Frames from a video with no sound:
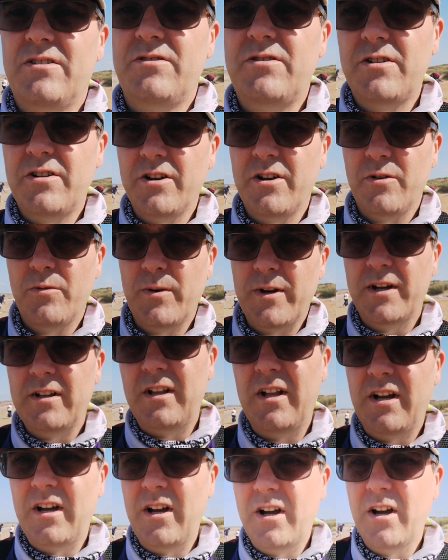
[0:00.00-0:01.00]
Right, well,
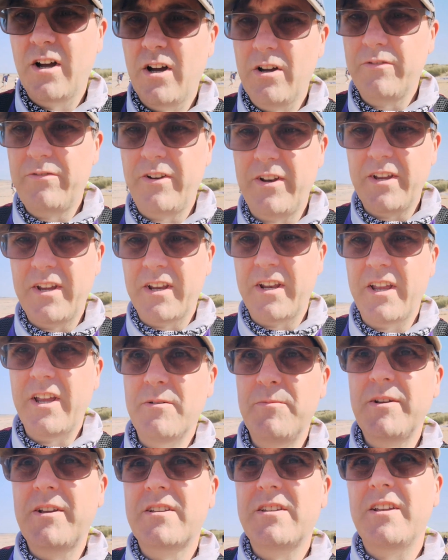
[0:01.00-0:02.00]
hopefully you can hear
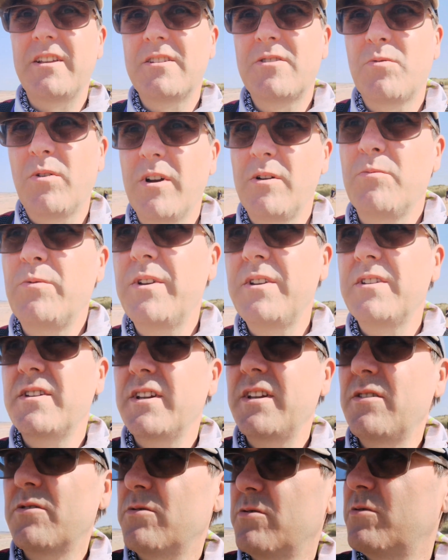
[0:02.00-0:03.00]
me because it's quite
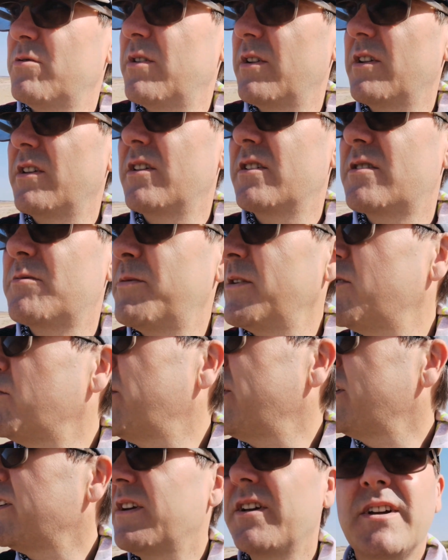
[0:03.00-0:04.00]
windy. Well, there's a bit of
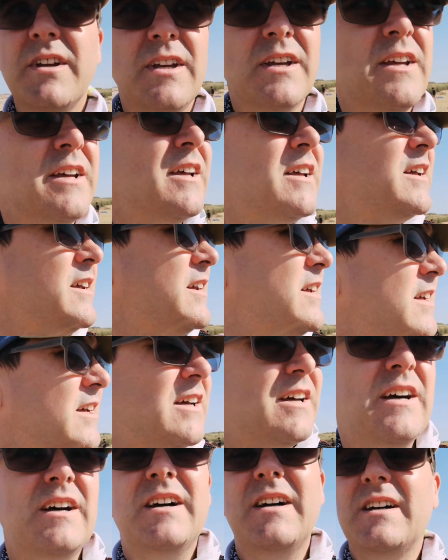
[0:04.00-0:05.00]
wind.
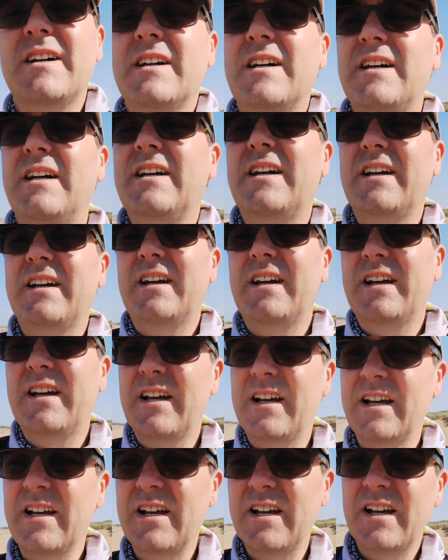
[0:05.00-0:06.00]
Uh,
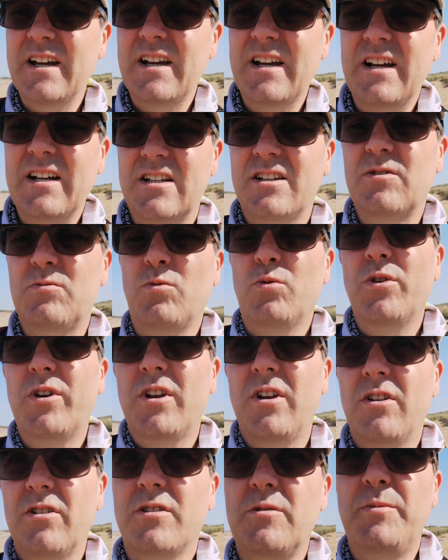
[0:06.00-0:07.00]
just
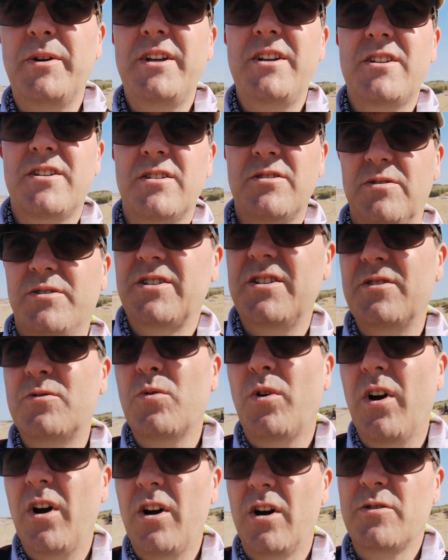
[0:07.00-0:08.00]
walking along the beach, which is
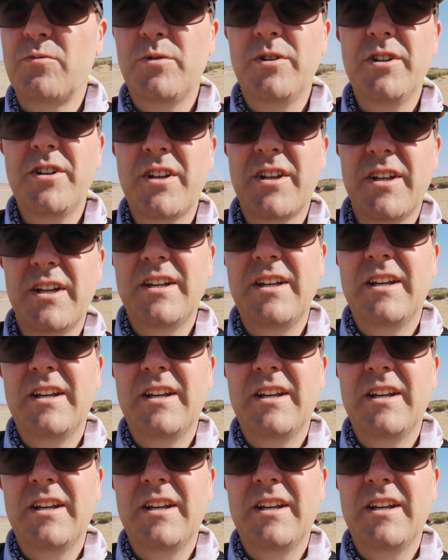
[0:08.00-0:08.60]
quite hard work.